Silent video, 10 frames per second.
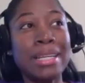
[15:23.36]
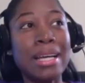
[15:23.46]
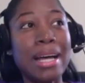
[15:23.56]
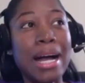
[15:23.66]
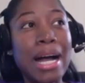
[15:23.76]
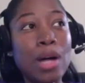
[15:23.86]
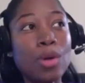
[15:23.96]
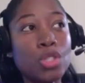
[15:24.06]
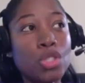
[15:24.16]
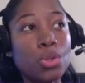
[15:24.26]
how
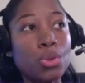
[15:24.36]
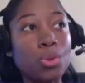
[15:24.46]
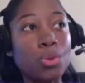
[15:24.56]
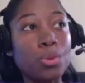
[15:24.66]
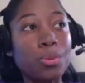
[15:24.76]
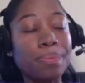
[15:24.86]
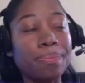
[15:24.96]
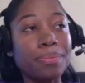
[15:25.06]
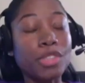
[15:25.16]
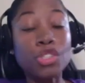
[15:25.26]
to
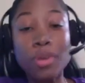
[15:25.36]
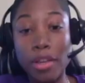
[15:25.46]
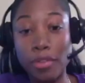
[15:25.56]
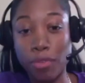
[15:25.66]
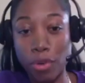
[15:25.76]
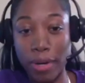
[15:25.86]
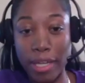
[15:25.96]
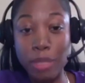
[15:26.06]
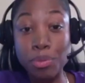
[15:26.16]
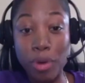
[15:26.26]
trade
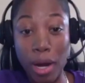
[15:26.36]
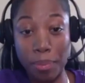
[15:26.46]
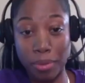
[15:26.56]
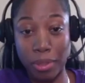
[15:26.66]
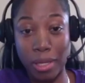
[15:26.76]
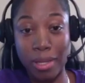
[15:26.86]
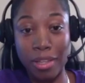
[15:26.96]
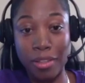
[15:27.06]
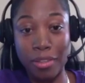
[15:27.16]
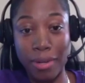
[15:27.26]
Forex properly,
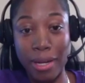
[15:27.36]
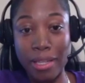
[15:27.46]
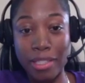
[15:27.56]
right? Is